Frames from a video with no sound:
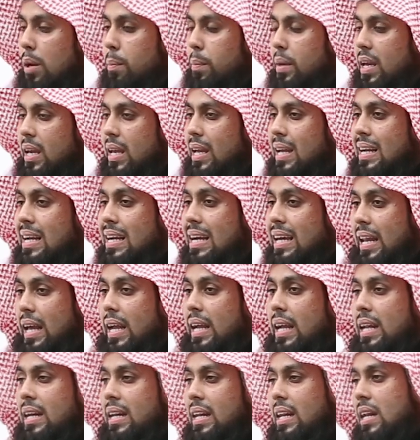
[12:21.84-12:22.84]
be
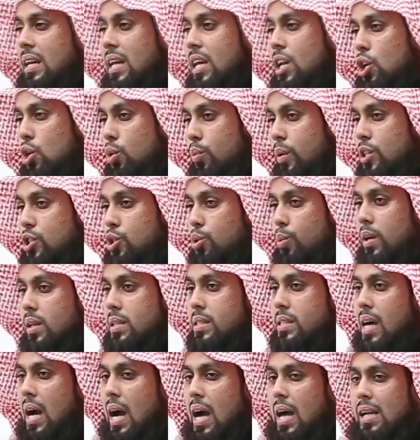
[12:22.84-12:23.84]
ingrained in an
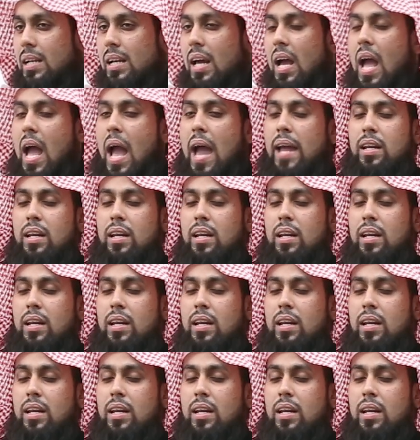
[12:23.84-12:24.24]
individual's heart,